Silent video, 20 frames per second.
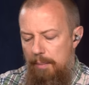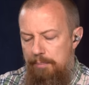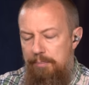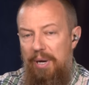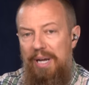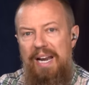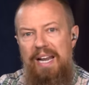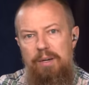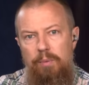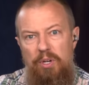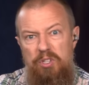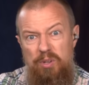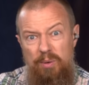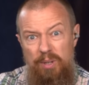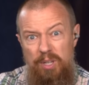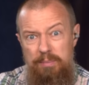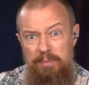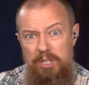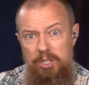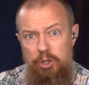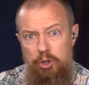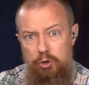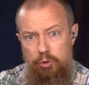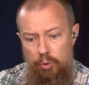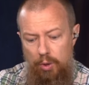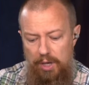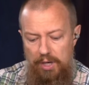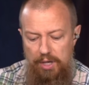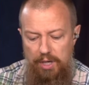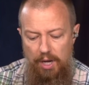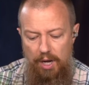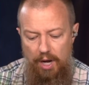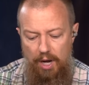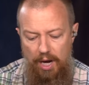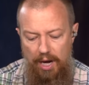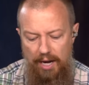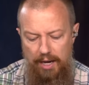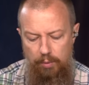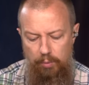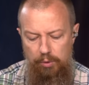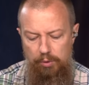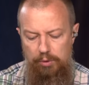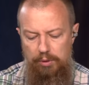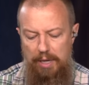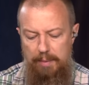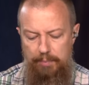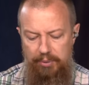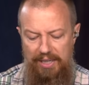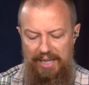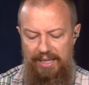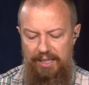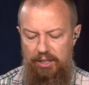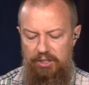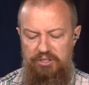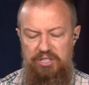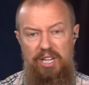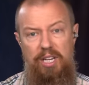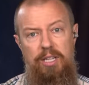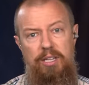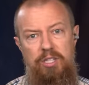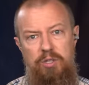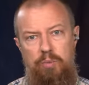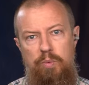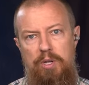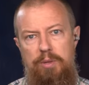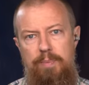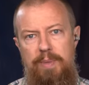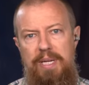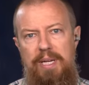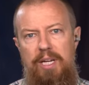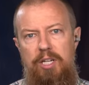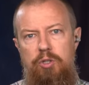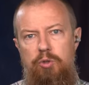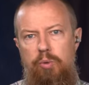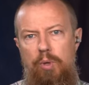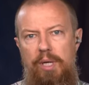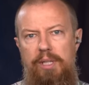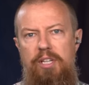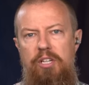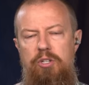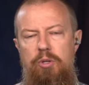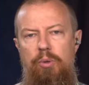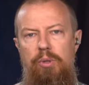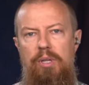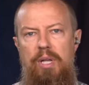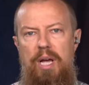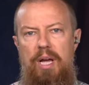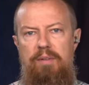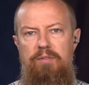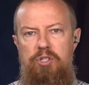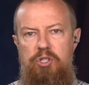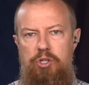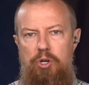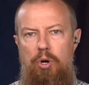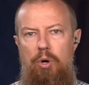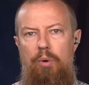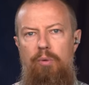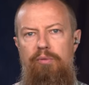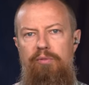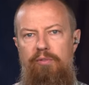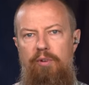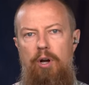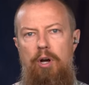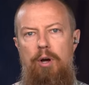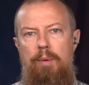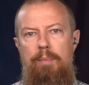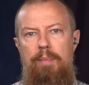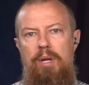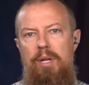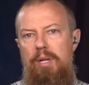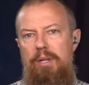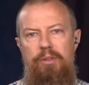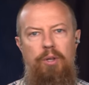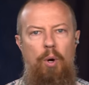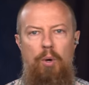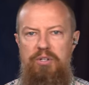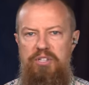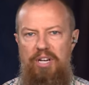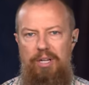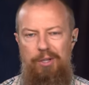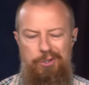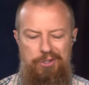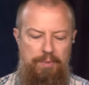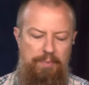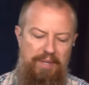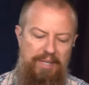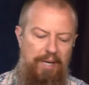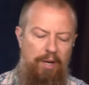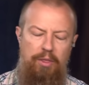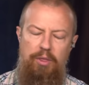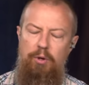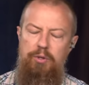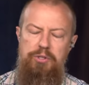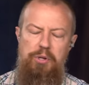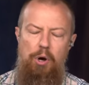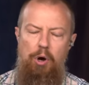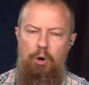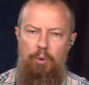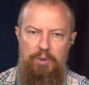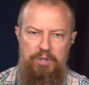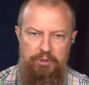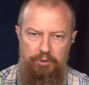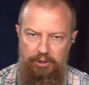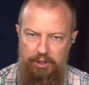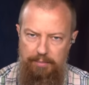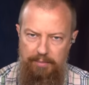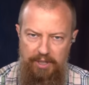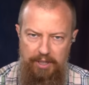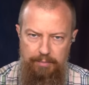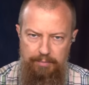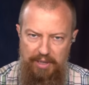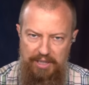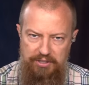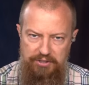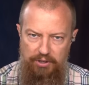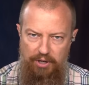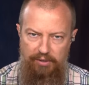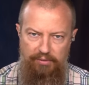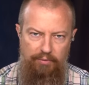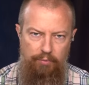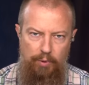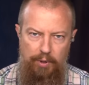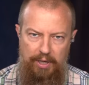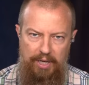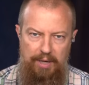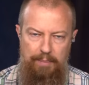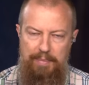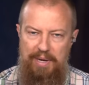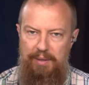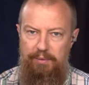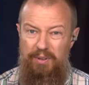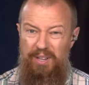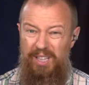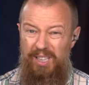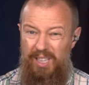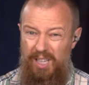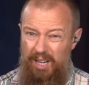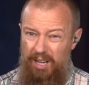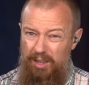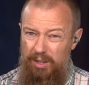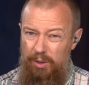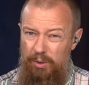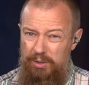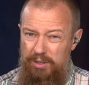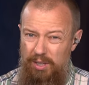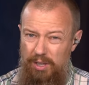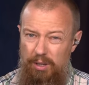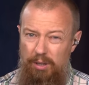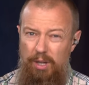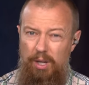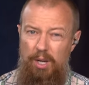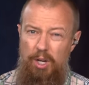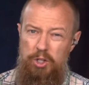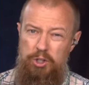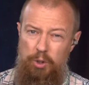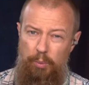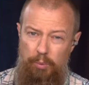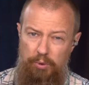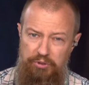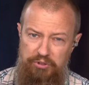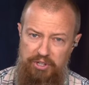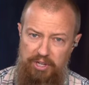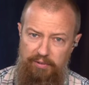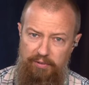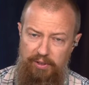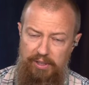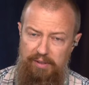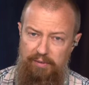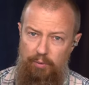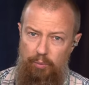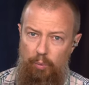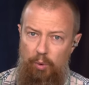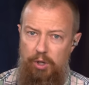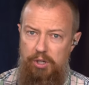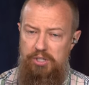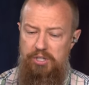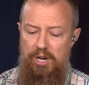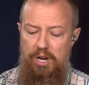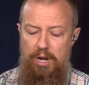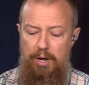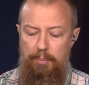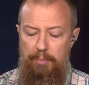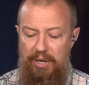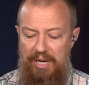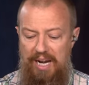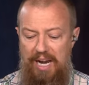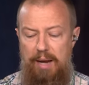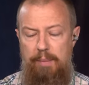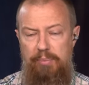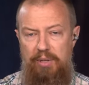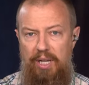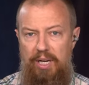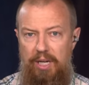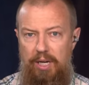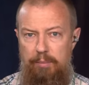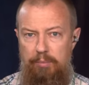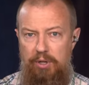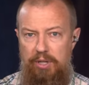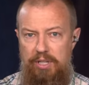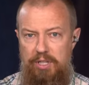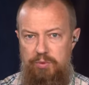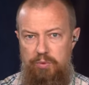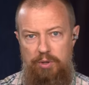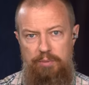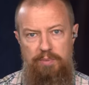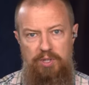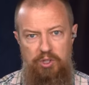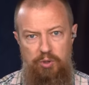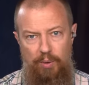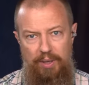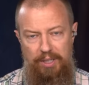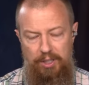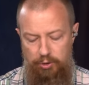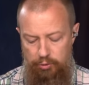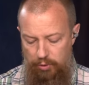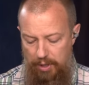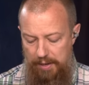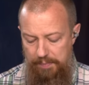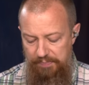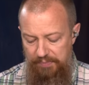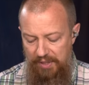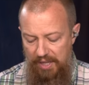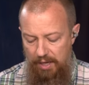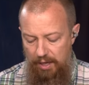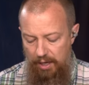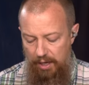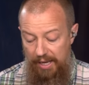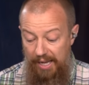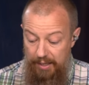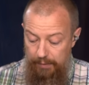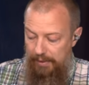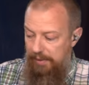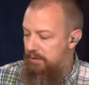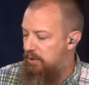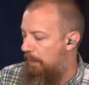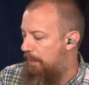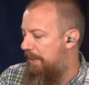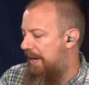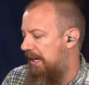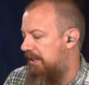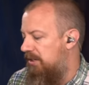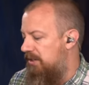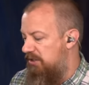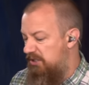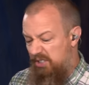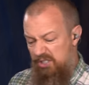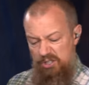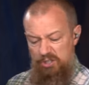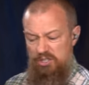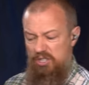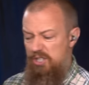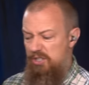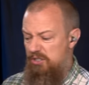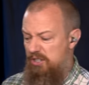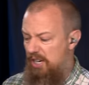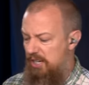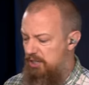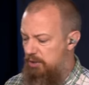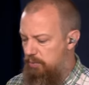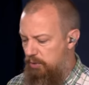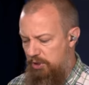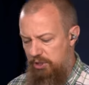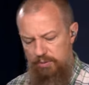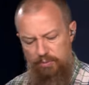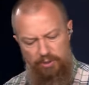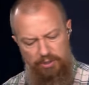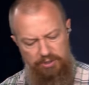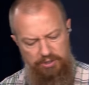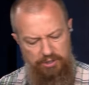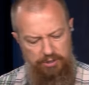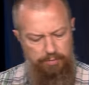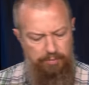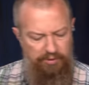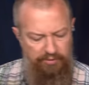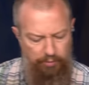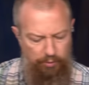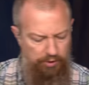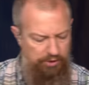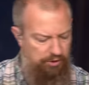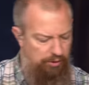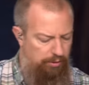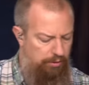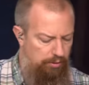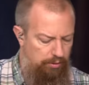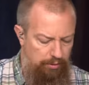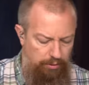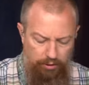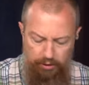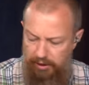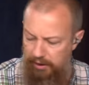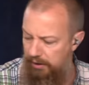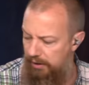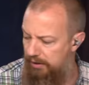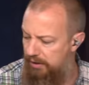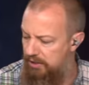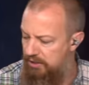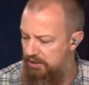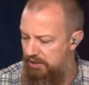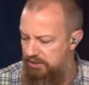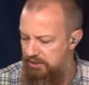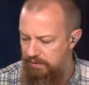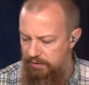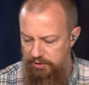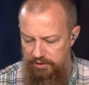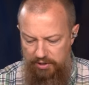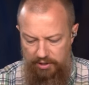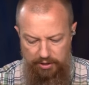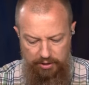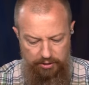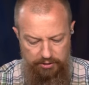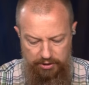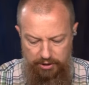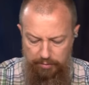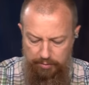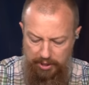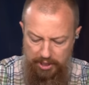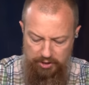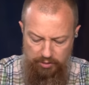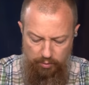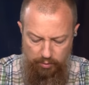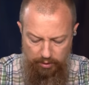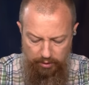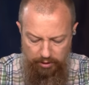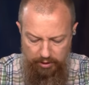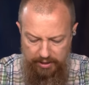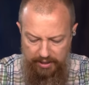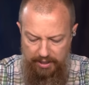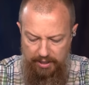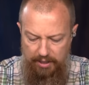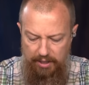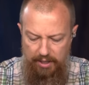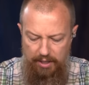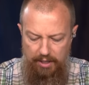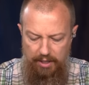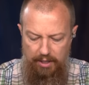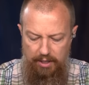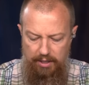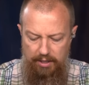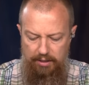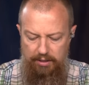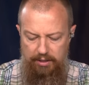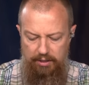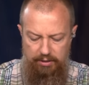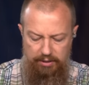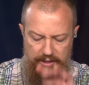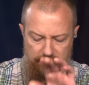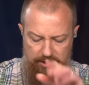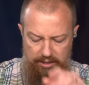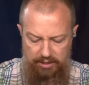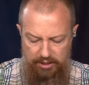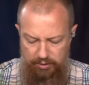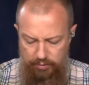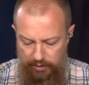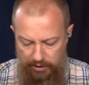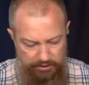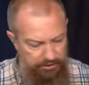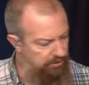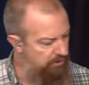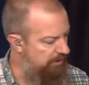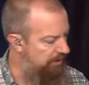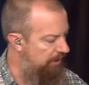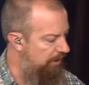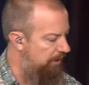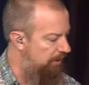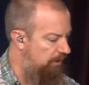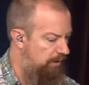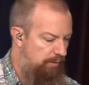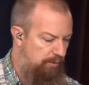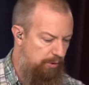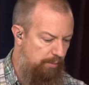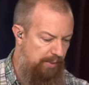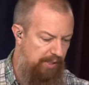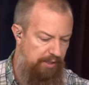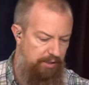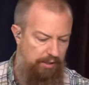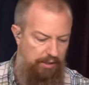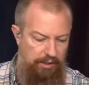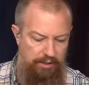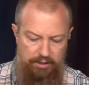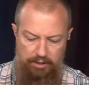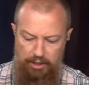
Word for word: but anyway, so I'm going to be in Detroit. I will. I'm planning on taking this with me and trying to do a live show from the hotel or something. Now, those always are limited based off of what kind of bandwidth I get at the hotel, so we'll see if it even works. But I am planning on bringing this with me so I can try. Uh, anyway, so back to the things. You see the size; it's pretty small. This is before we start looking at this. Let's see if there's anything else in the box we want to look at. There is. What else is in here? here let's go back to that